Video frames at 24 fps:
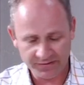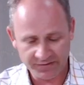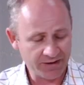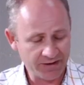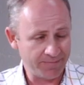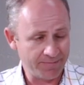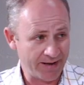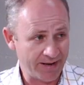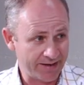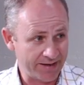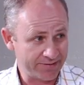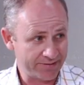
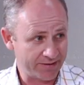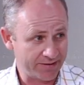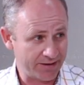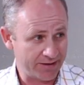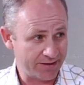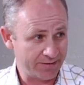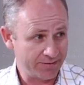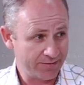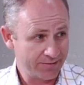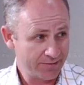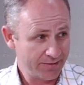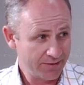capacity.
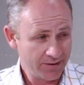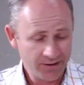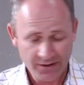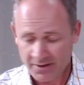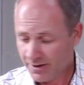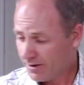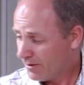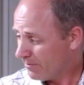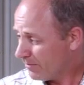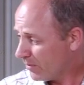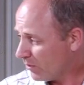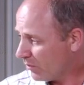
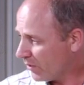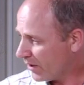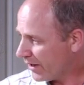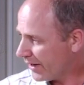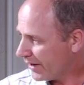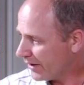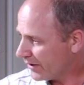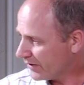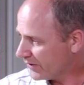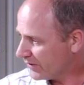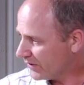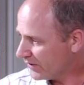But what I
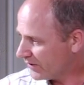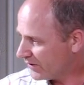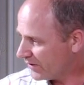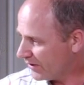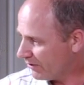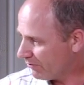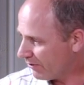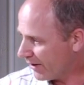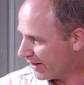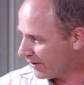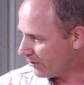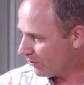also see
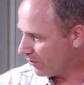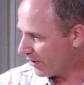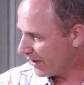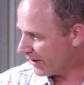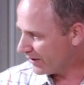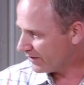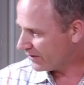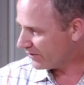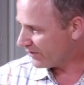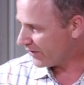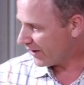right away is if